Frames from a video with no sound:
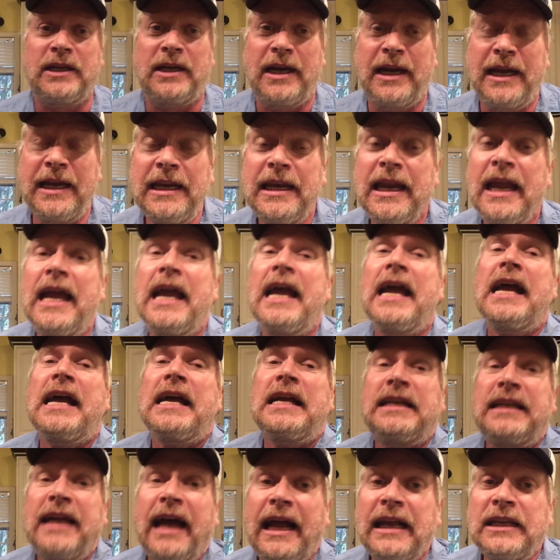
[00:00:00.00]
All right,
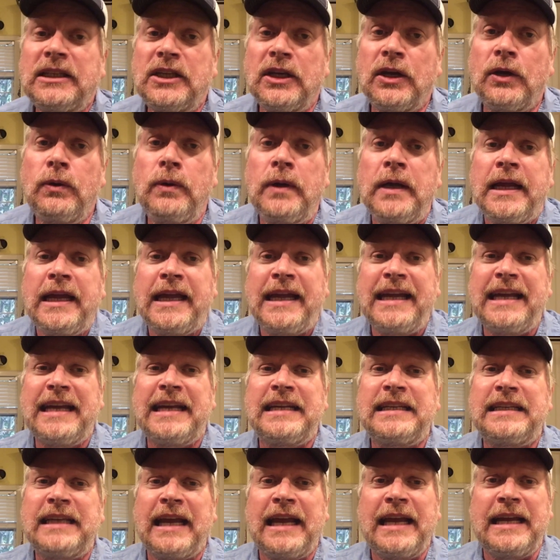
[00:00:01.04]
tasso
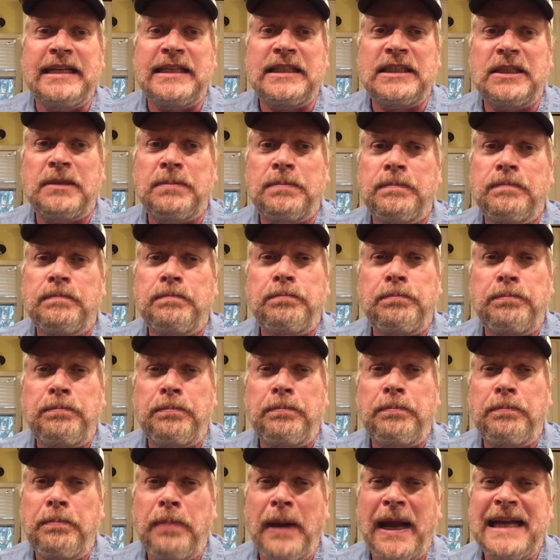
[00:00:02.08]
is a
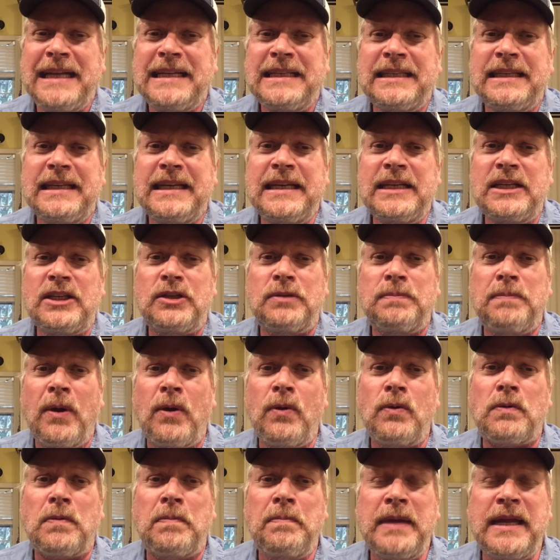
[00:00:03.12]
spicy
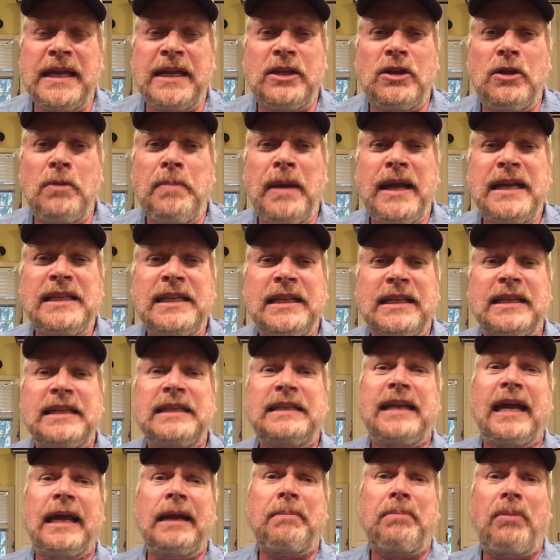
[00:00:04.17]
smoked meat. You basically
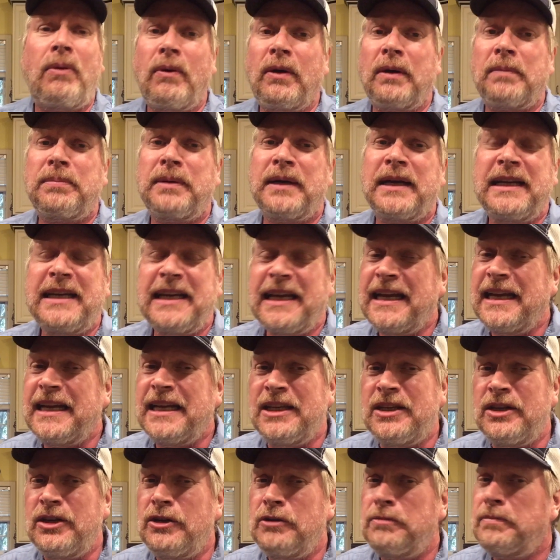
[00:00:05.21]
take pork butt
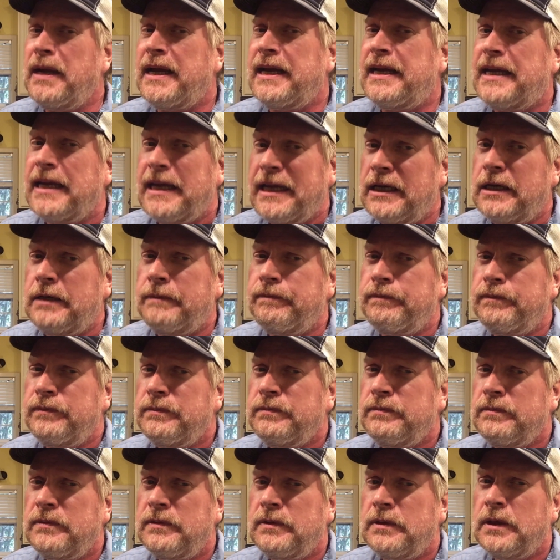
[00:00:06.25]
and you make it
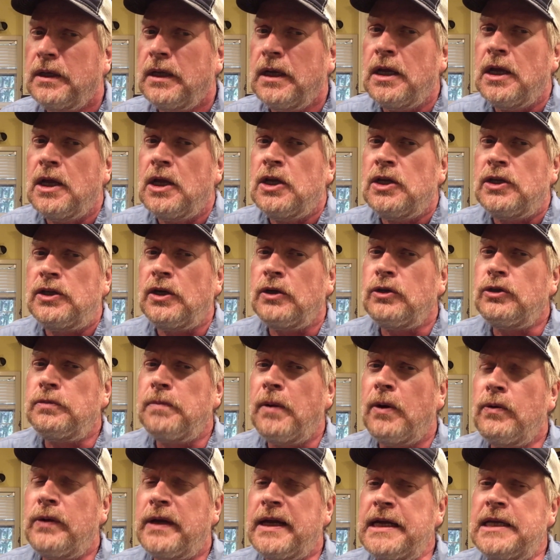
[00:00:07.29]
so
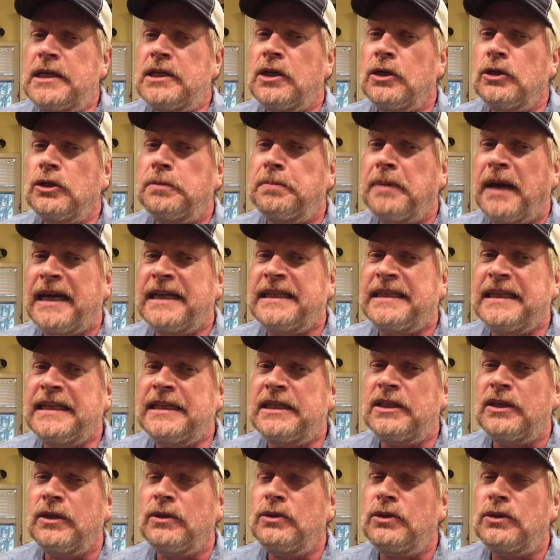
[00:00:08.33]
smoky, so spicy,
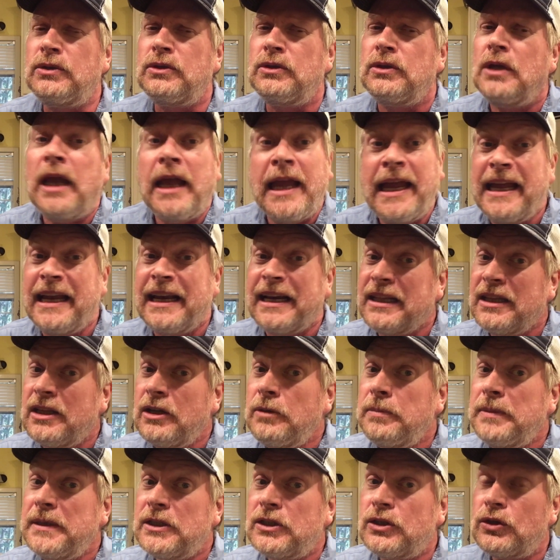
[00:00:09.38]
so know, a
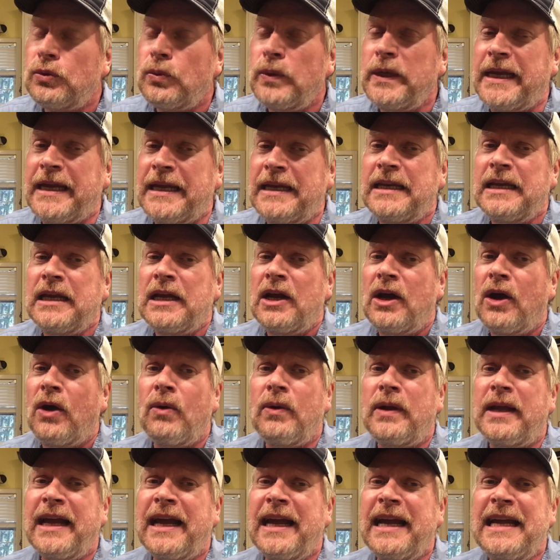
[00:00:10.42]
little bit sweet,
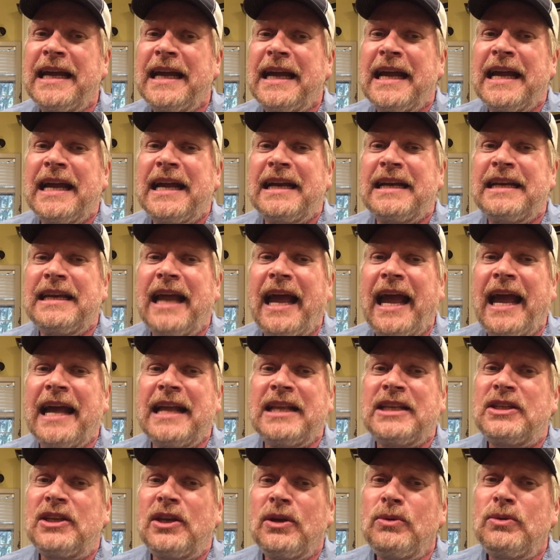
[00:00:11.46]
okay,
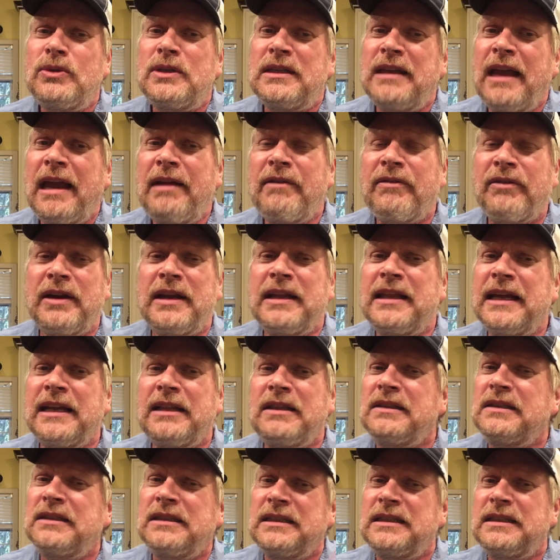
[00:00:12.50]
and so savory that